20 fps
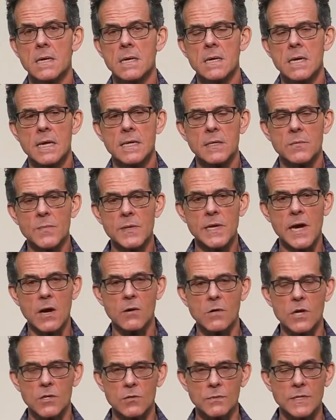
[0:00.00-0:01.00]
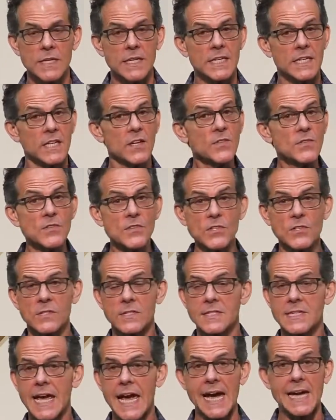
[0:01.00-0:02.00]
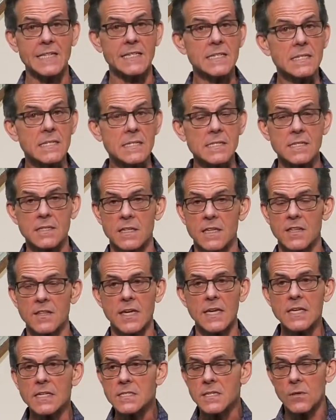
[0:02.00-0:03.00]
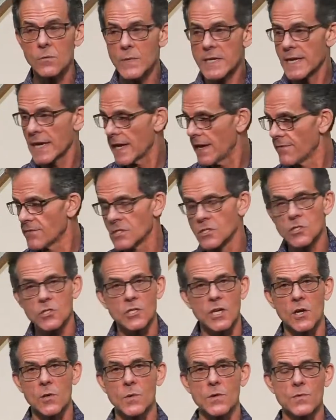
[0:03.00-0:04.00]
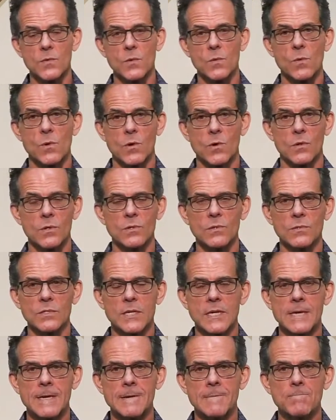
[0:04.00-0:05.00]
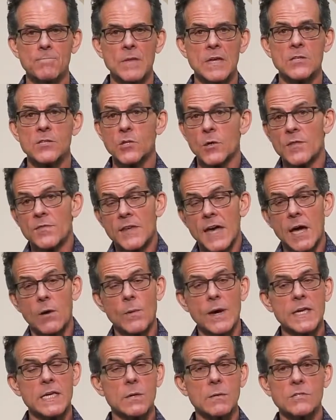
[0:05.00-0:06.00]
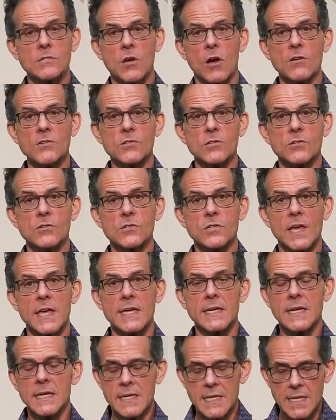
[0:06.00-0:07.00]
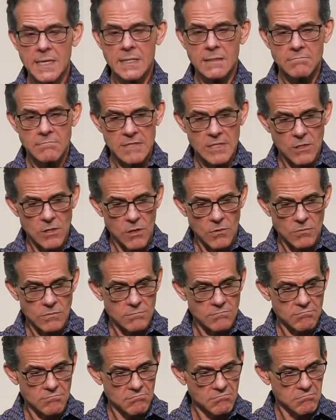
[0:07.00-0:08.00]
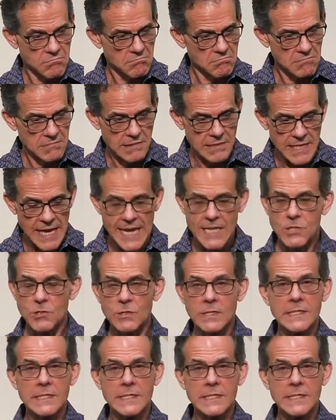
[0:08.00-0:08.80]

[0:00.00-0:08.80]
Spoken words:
It can be our own gifts and talents and the things that we have to share with the world. And so in that way, he was also saying, light your